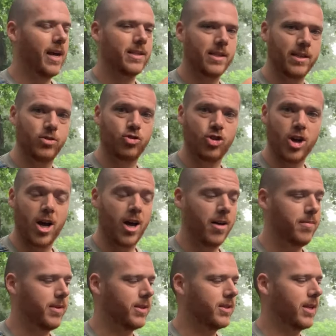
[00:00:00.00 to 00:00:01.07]
That's his
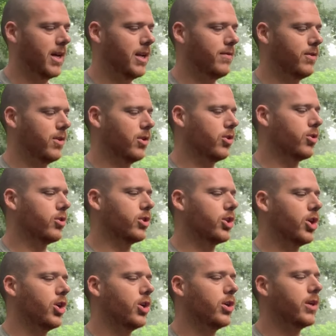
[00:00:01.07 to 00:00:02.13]
job. He's kind of an alert
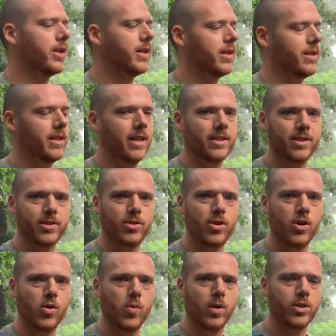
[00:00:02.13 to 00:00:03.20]
dog. He lets us
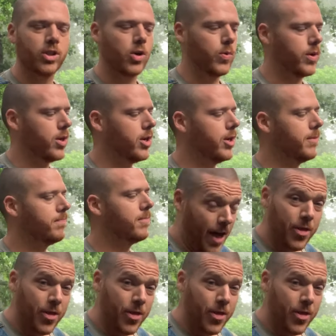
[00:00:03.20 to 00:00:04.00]
know what's going on.